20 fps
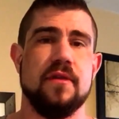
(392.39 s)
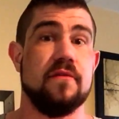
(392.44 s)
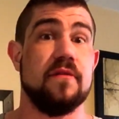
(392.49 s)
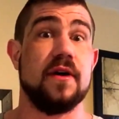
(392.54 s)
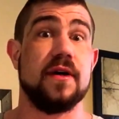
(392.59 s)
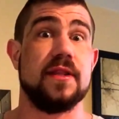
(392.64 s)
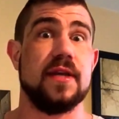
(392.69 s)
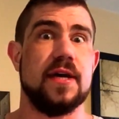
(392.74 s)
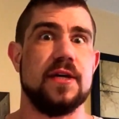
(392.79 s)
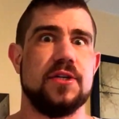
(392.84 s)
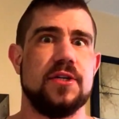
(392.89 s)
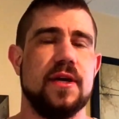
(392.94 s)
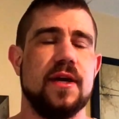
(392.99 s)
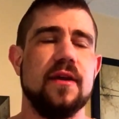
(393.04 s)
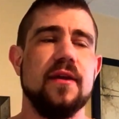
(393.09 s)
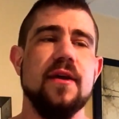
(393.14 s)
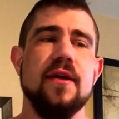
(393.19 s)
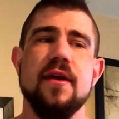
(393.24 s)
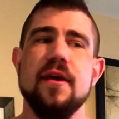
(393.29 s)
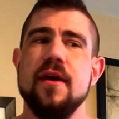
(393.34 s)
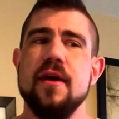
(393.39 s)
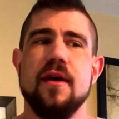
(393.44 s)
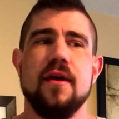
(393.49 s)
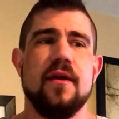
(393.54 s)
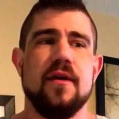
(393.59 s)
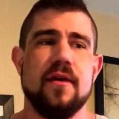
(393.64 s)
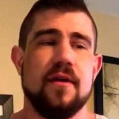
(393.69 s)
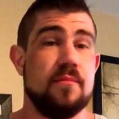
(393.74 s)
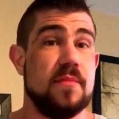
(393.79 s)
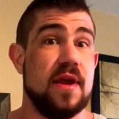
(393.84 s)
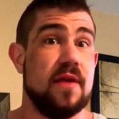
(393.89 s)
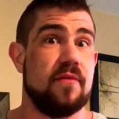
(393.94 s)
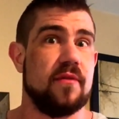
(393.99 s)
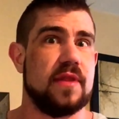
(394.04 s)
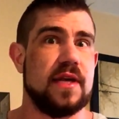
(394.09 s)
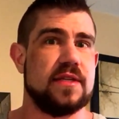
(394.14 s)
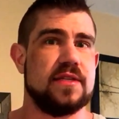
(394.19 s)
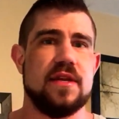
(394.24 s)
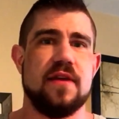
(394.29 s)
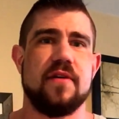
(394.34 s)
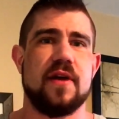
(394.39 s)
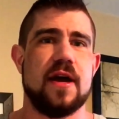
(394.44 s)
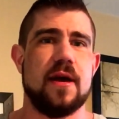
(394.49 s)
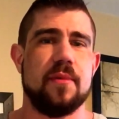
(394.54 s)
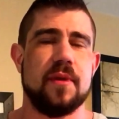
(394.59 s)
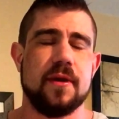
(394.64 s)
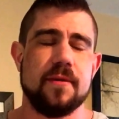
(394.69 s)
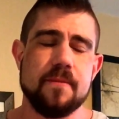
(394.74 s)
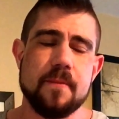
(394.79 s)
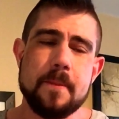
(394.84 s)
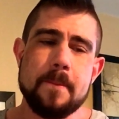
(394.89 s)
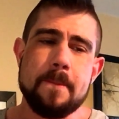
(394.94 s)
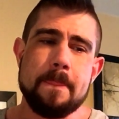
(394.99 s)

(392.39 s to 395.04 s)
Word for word: Fuck that shit. Never, that's never happening.